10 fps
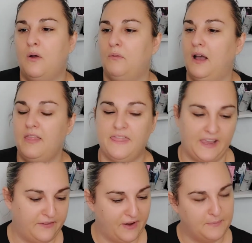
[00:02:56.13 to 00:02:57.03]
Well,
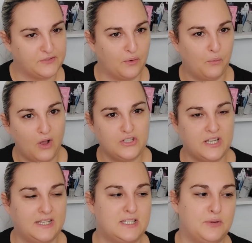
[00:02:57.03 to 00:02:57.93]
thank you very much for
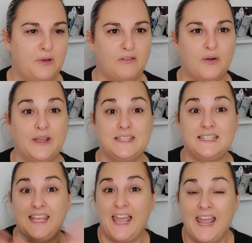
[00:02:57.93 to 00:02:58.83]
watching. Tomorrow is
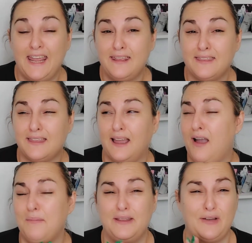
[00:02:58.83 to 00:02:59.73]
the 8th. I
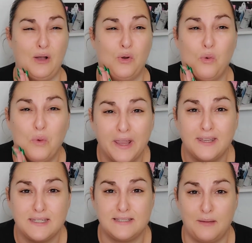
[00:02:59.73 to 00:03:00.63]
can't believe how
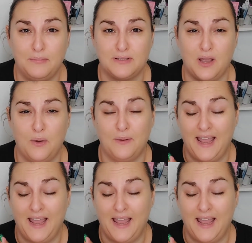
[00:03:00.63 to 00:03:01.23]
quick December's going. We're